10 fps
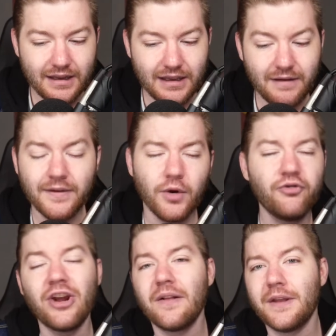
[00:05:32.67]
even though
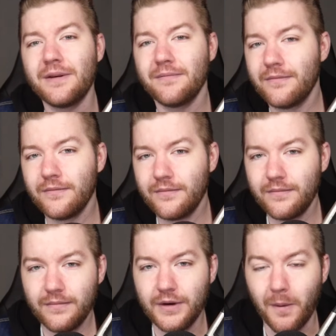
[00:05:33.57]
Jalen
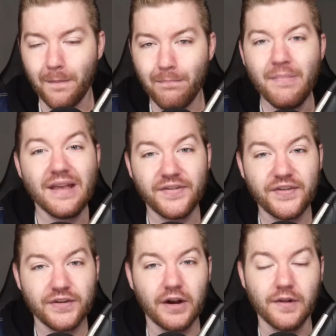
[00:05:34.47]
you know,
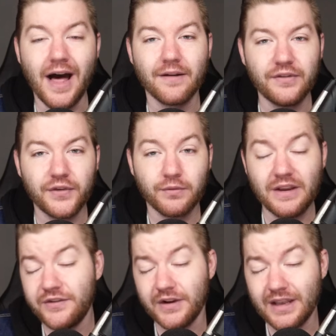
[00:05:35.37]
missed a lot of his
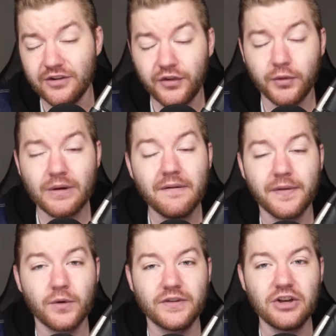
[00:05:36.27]
threes, again, just three of
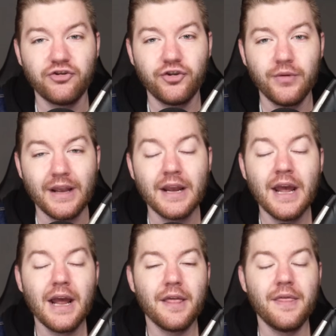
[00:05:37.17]
13 shooting,
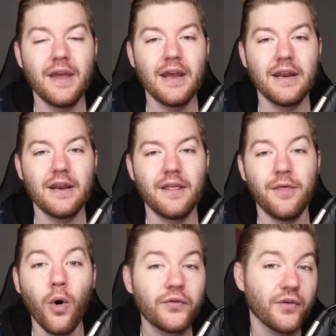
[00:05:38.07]
that
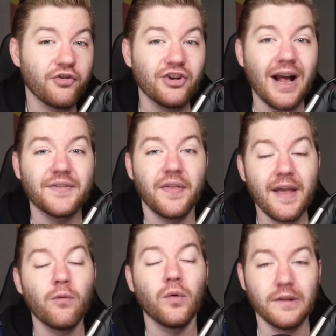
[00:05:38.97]
those are the shots that
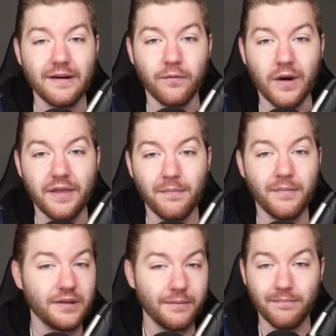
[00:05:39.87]
they will live with.
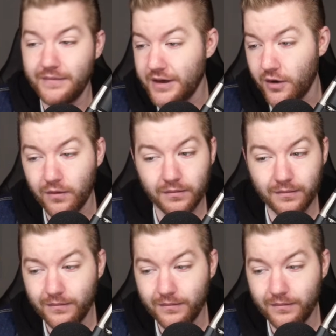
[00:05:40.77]
You know,